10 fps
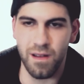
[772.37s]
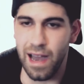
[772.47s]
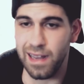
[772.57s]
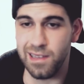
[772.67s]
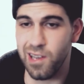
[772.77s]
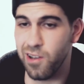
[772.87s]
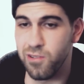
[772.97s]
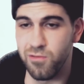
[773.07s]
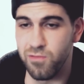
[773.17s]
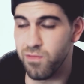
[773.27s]
I can tell
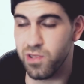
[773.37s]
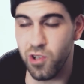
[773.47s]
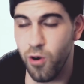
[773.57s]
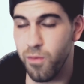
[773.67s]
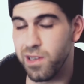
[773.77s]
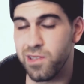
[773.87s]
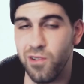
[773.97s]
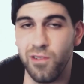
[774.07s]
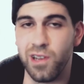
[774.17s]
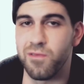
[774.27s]
you so many
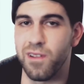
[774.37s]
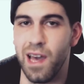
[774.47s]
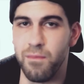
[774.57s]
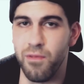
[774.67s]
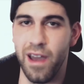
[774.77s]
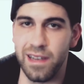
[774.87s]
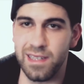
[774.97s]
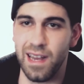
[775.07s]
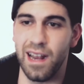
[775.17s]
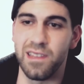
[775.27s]
stories where that brand
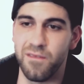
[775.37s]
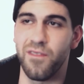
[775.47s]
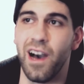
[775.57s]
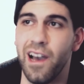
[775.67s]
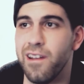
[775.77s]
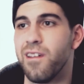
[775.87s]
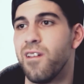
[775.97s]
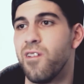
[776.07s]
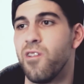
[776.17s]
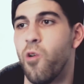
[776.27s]
has kind of defined
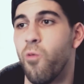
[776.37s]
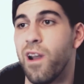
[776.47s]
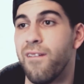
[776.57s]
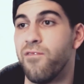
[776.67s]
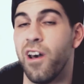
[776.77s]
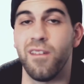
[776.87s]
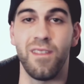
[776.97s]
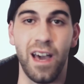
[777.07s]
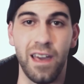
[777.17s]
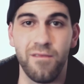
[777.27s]
what I've done in
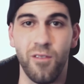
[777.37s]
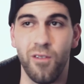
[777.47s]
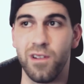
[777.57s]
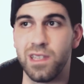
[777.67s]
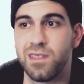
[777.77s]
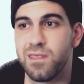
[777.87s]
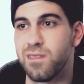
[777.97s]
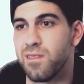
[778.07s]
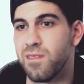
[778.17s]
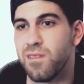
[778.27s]
life, or
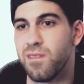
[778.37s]
it's